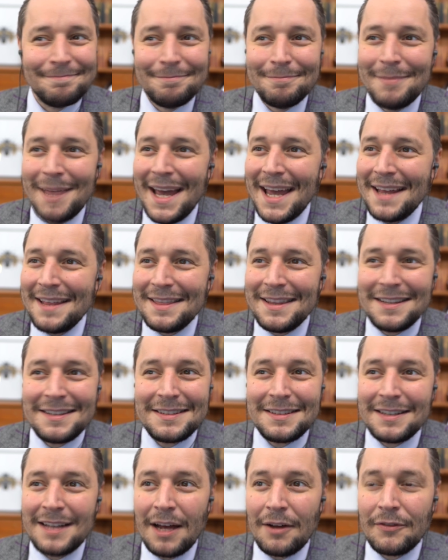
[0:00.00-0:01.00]
Man,
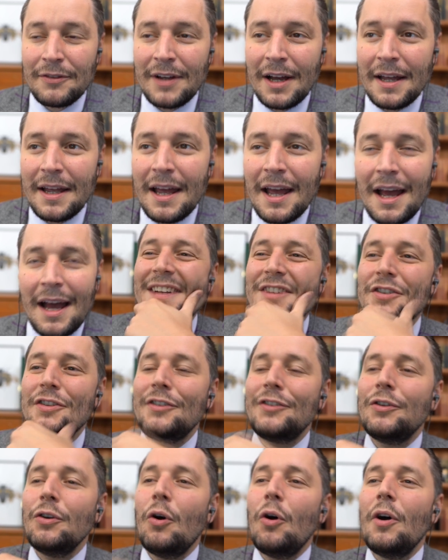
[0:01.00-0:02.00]
this is a tough guy. I
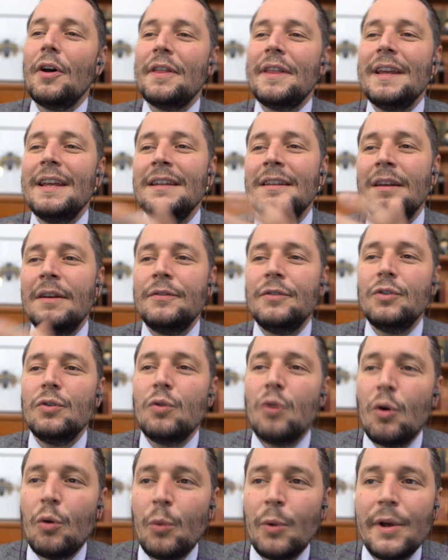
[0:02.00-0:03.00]
just saw the interview
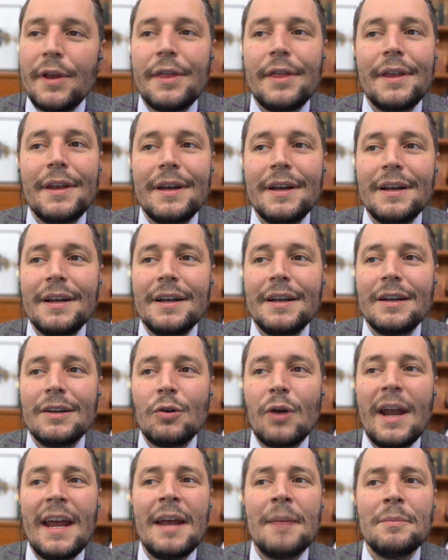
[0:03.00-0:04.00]
with
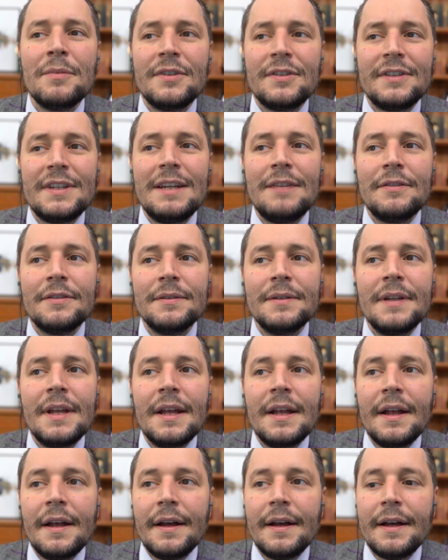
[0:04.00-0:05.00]
Graham Stephen,